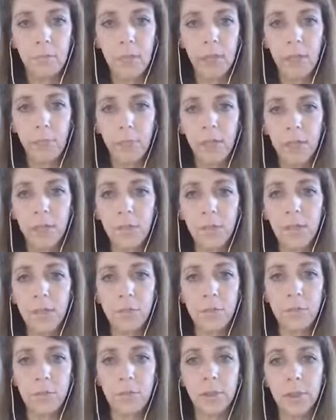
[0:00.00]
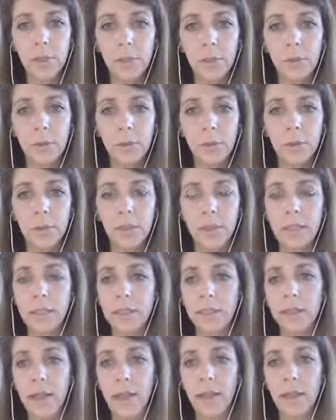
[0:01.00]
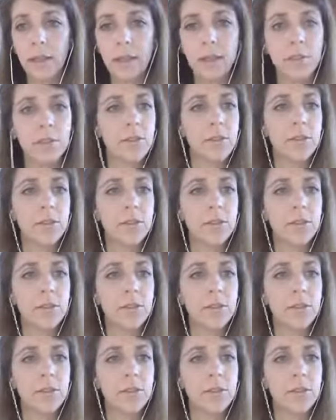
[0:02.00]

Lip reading: And what I think is really cool instead is